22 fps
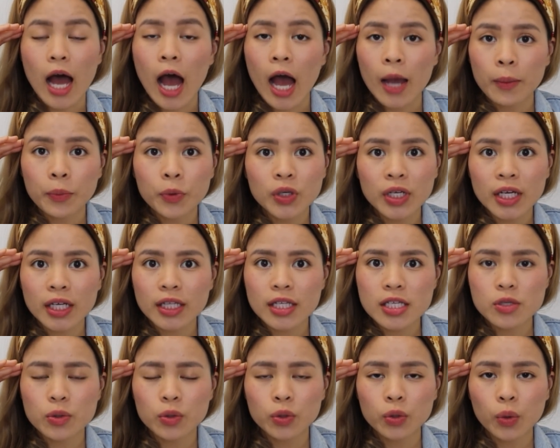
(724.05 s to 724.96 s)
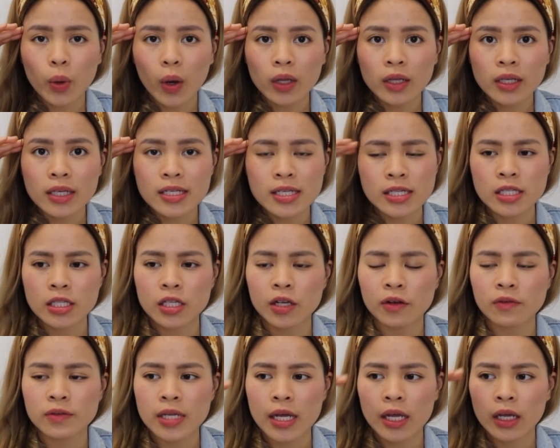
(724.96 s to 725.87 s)
I'm going to get these good qualities instead
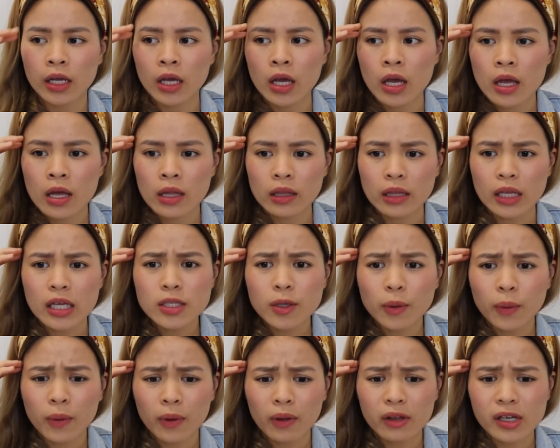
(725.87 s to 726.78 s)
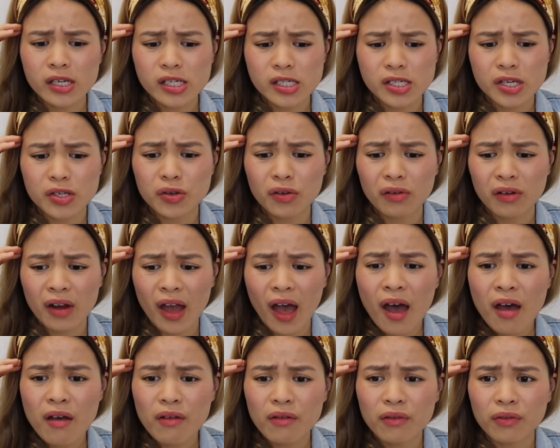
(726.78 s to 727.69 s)
of saying, these are qualities I don't
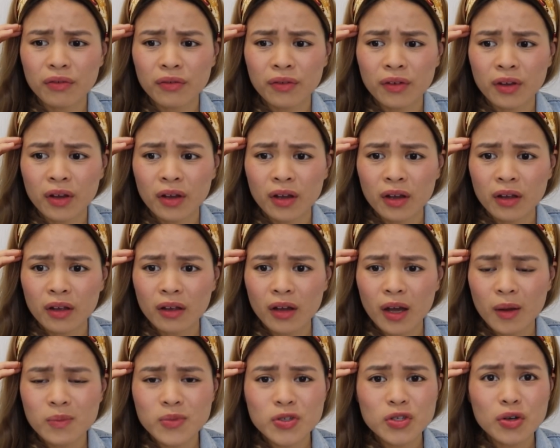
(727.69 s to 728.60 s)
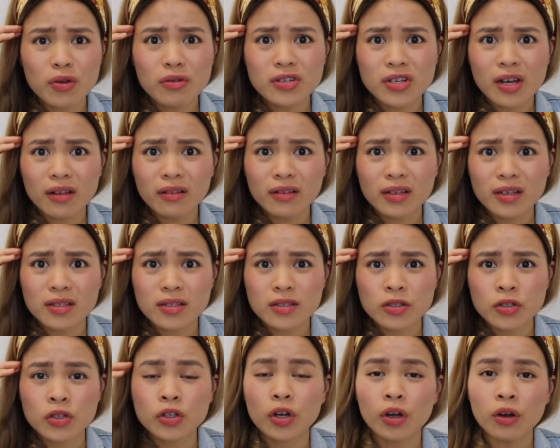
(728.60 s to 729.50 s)
have. I'm so
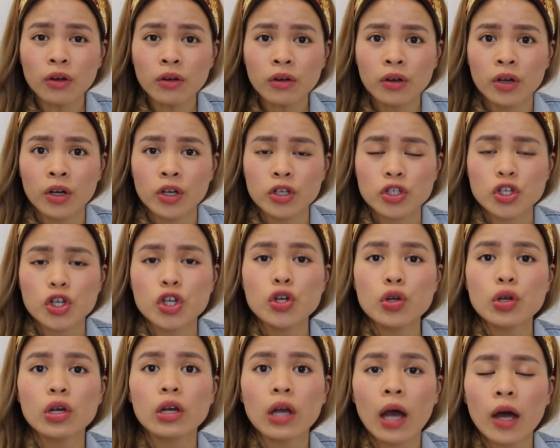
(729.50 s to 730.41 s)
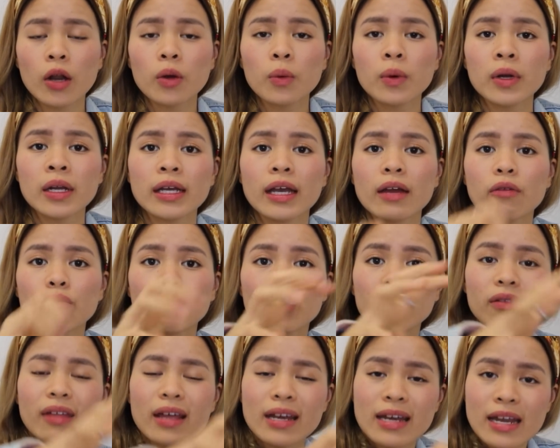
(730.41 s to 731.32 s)
jealous, you know? So you kind of want to get rid
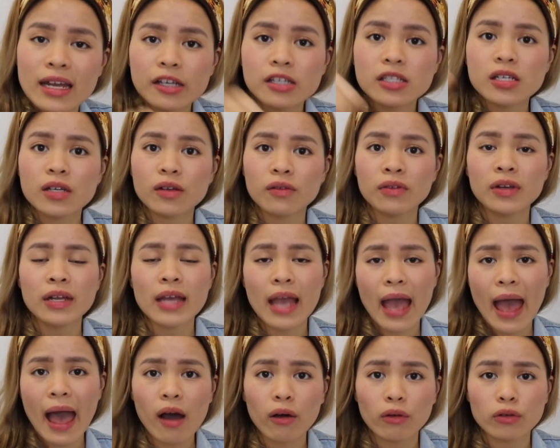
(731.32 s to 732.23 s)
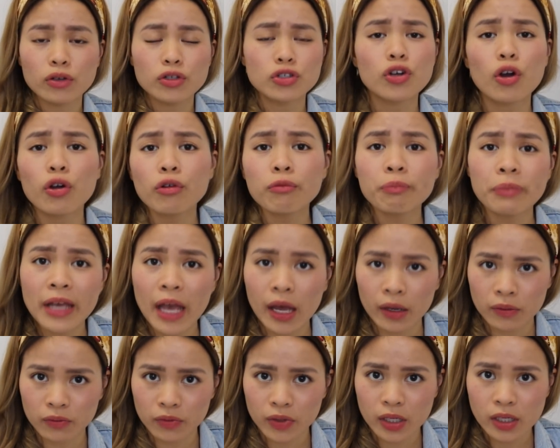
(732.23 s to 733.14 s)
of that negativity out. Don't be
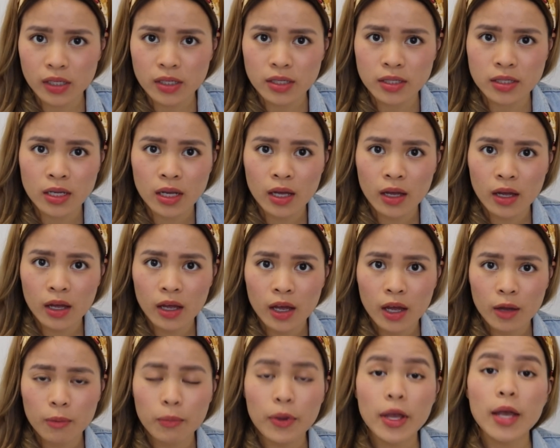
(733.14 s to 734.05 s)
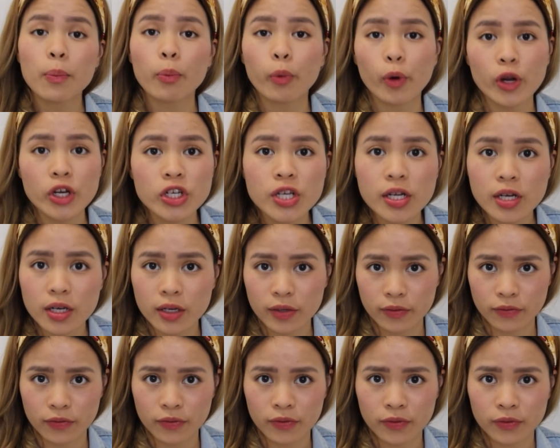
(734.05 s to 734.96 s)
envious. Be appreciative.